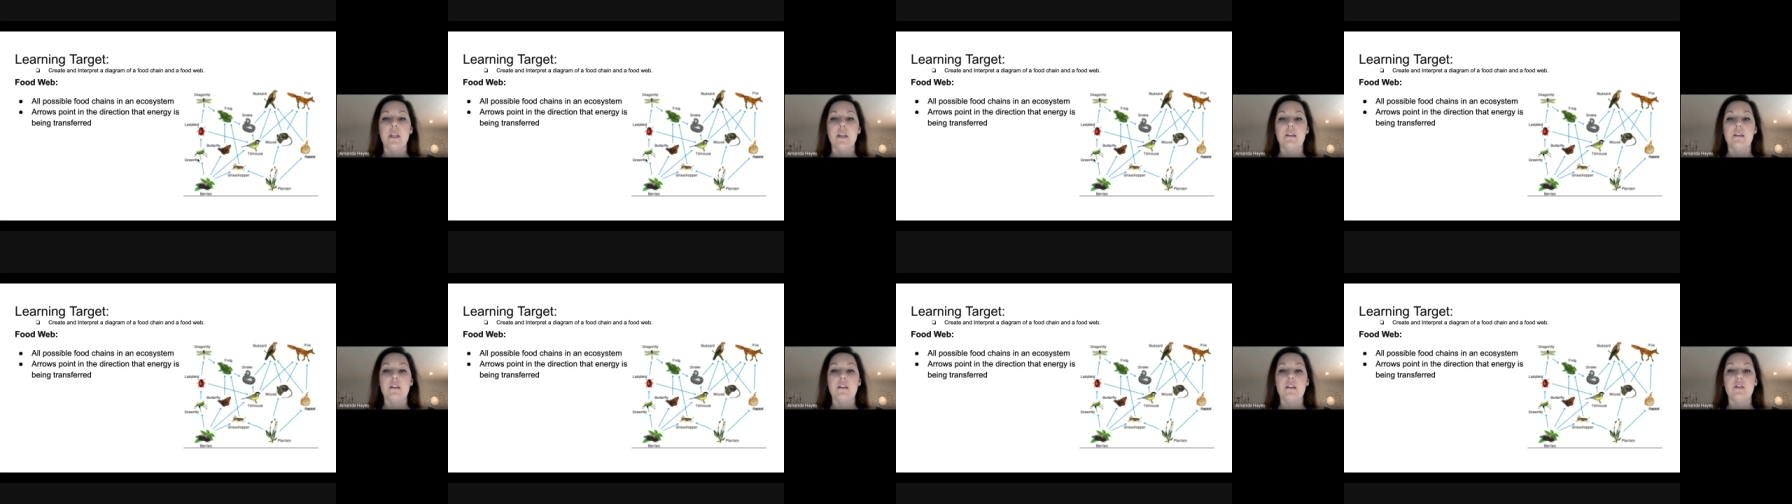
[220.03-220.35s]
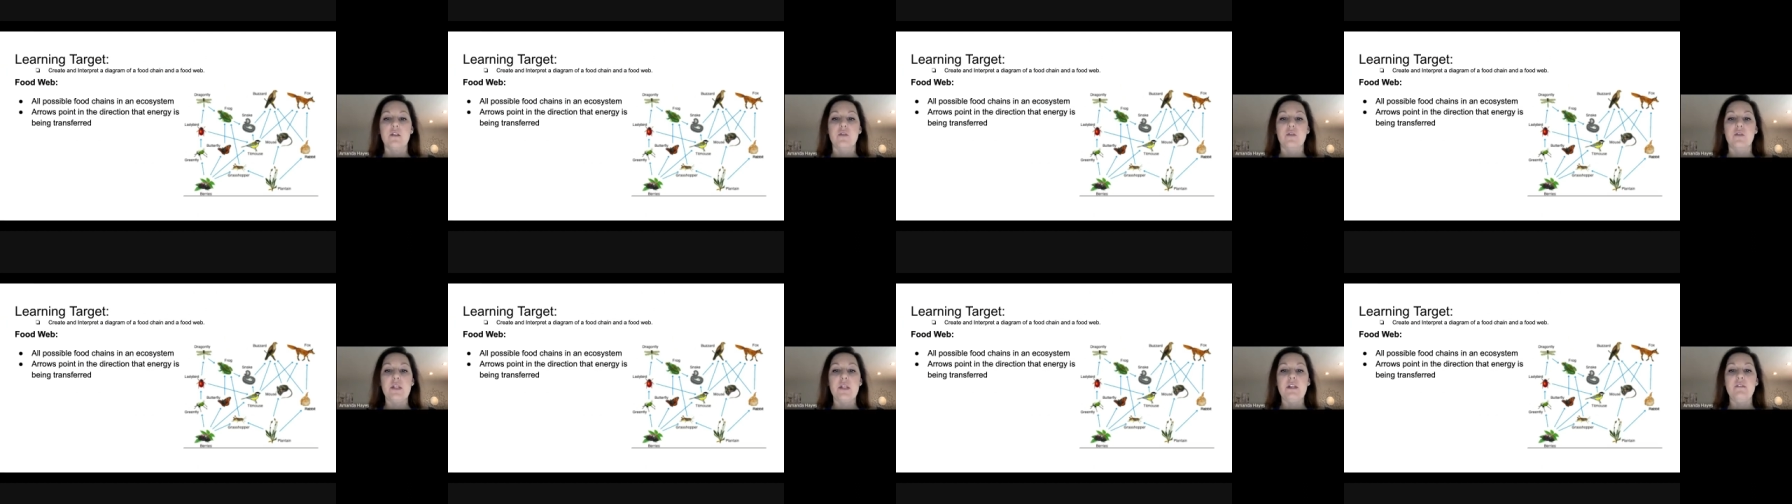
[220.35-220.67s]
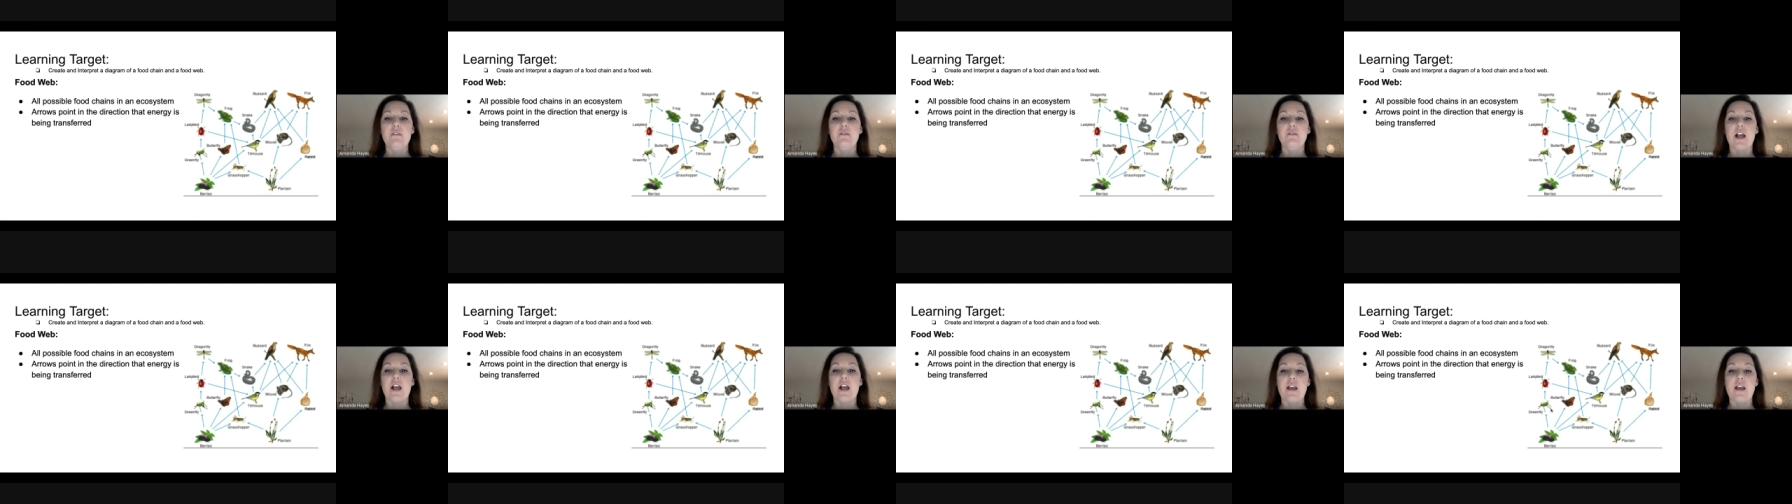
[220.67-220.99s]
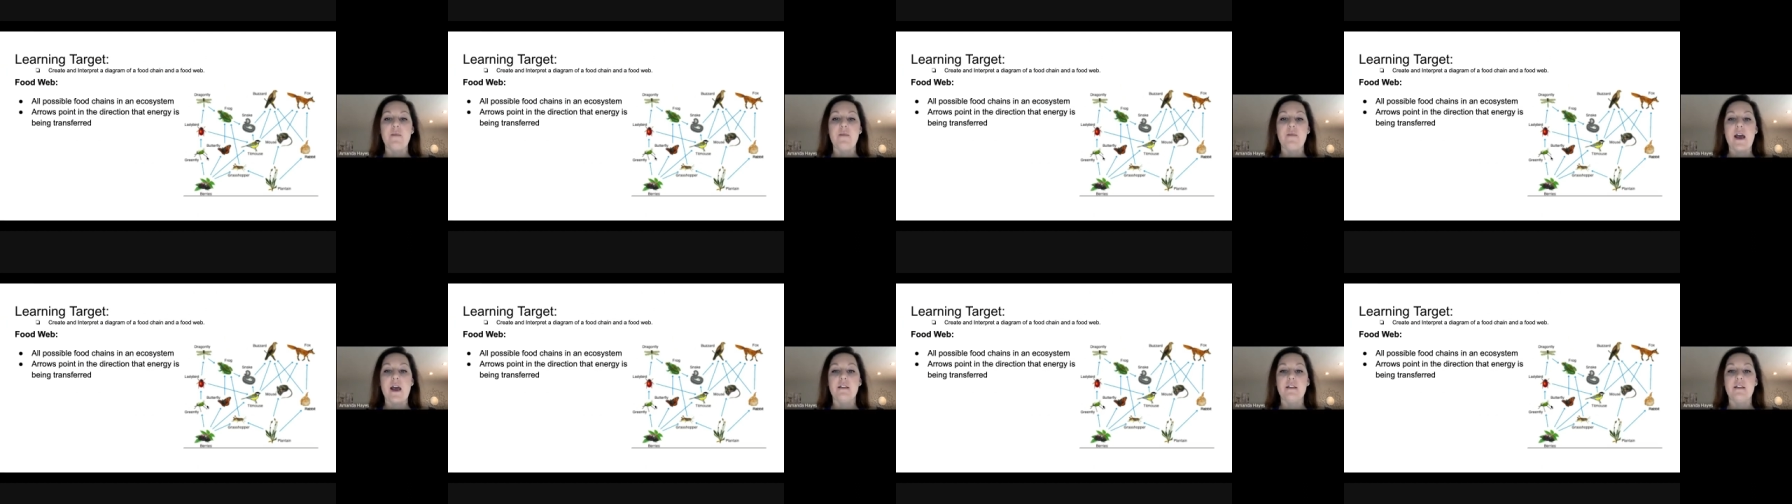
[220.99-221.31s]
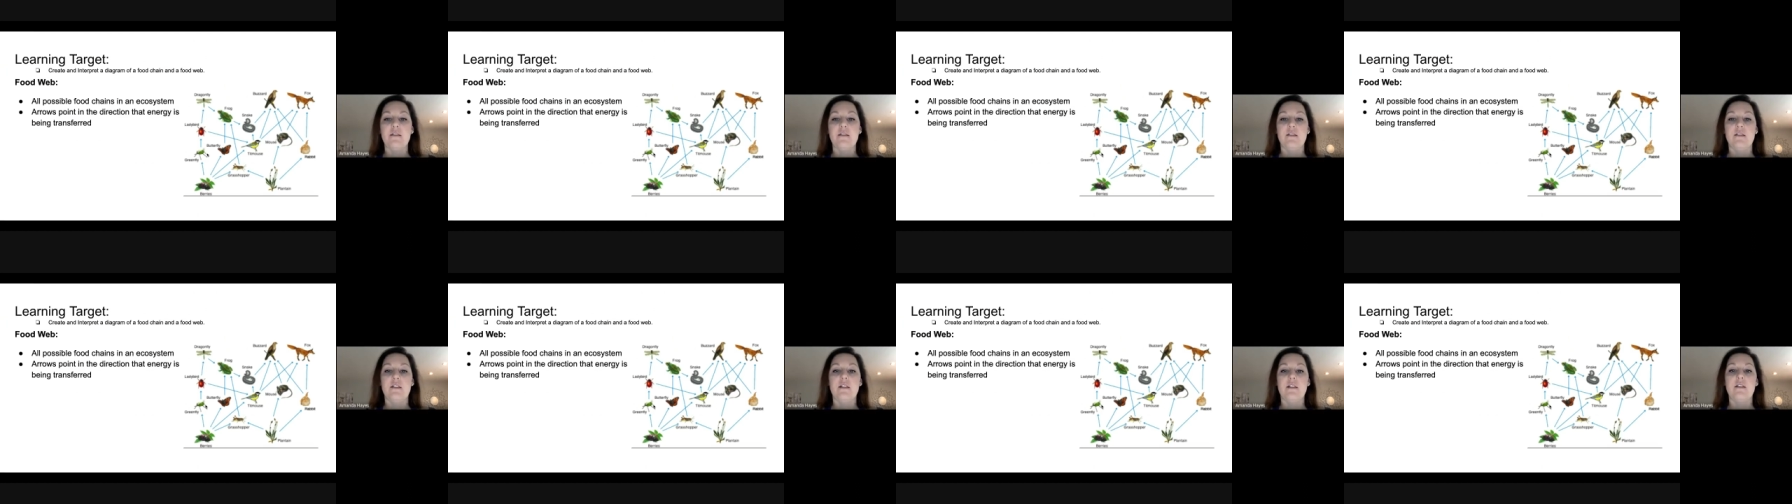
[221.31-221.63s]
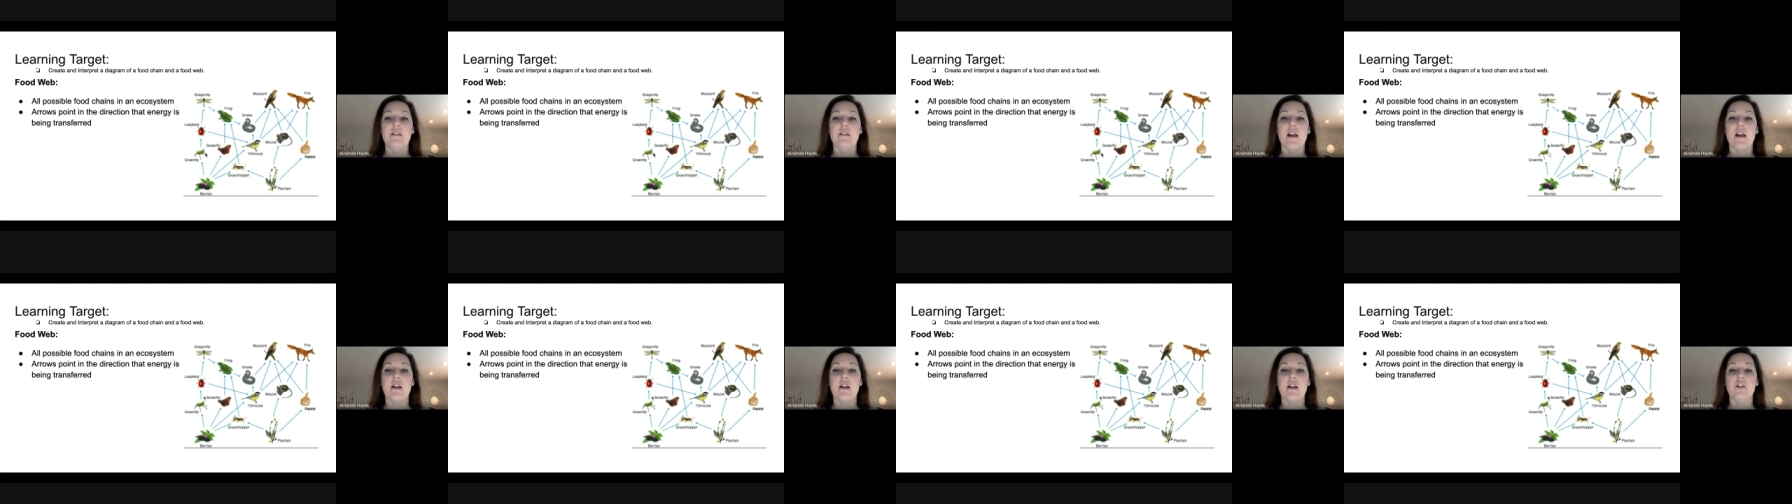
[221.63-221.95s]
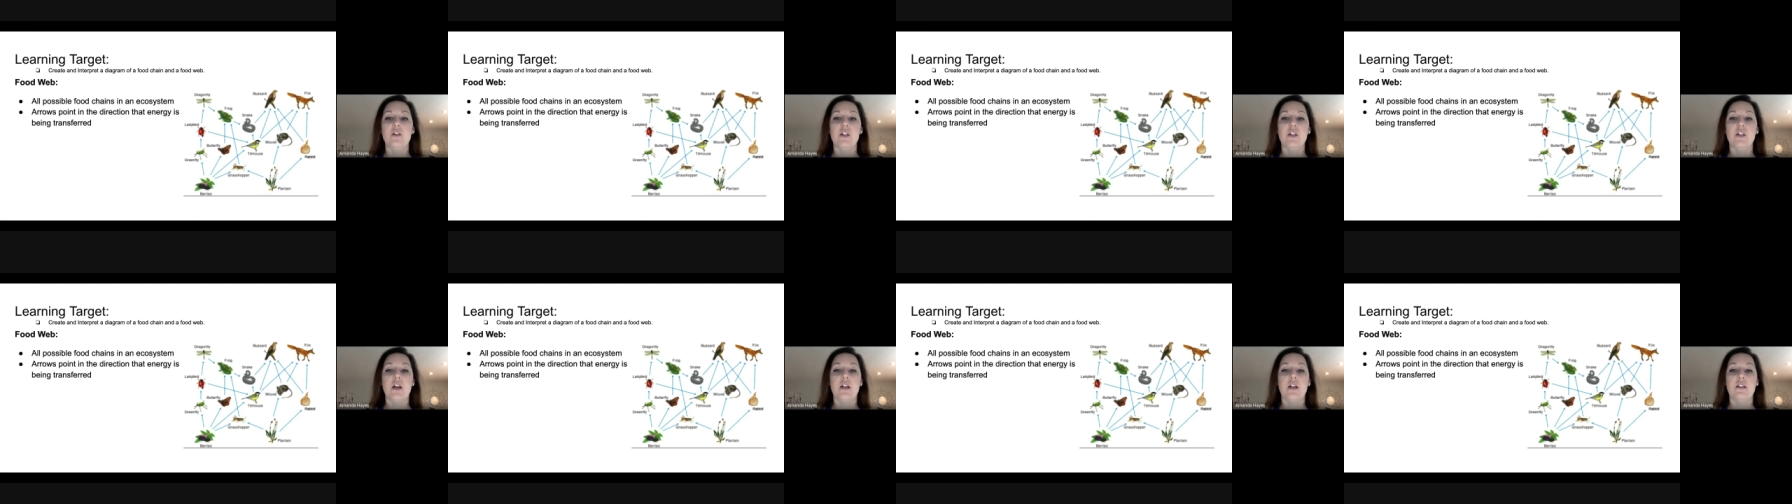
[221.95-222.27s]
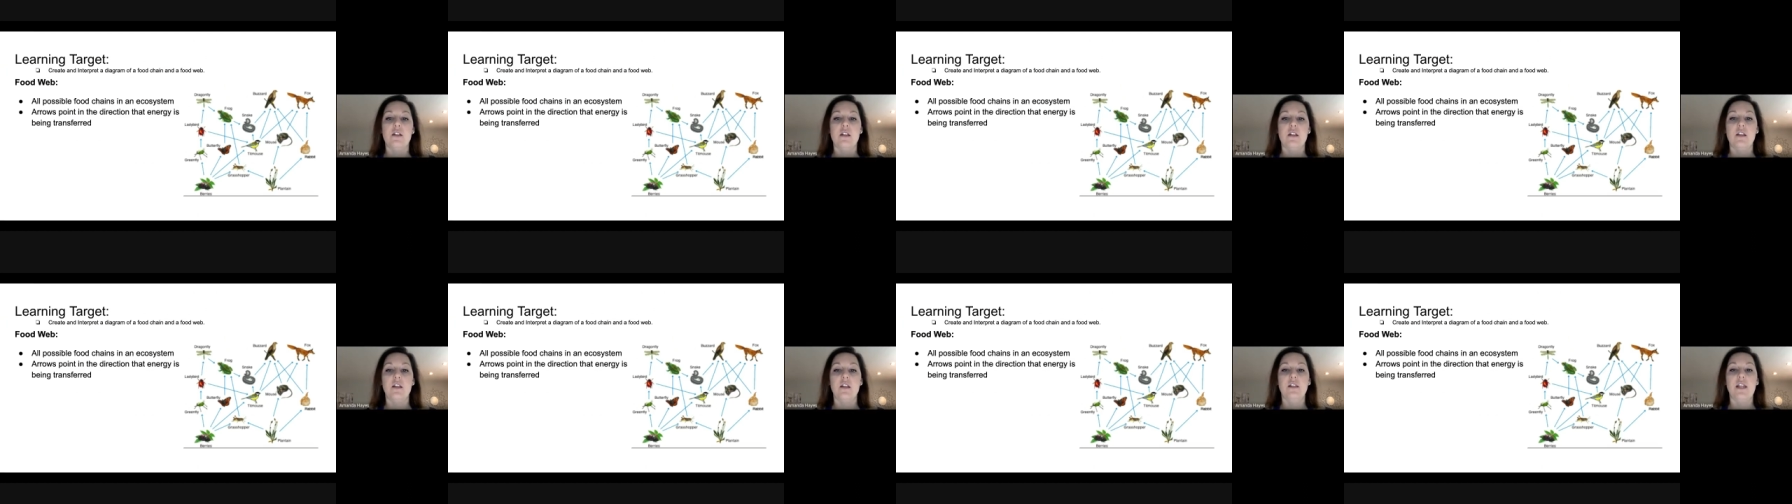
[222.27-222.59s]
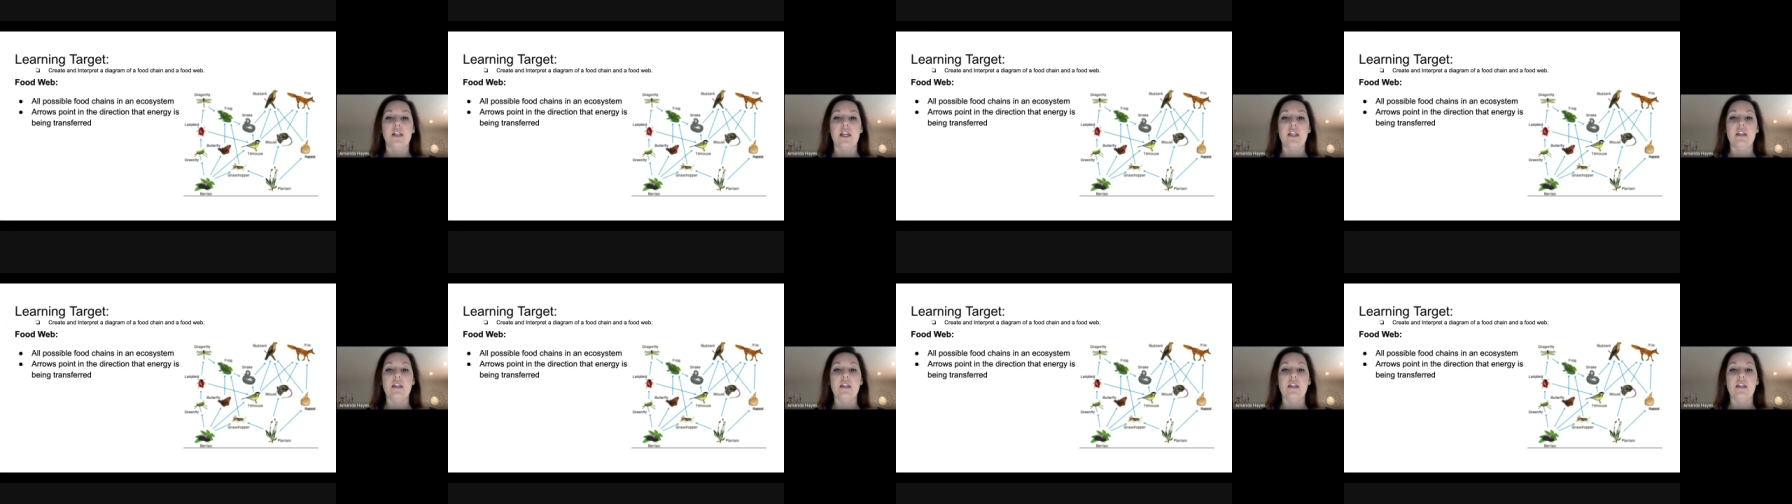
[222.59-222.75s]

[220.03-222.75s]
This green fly passes its energy on to the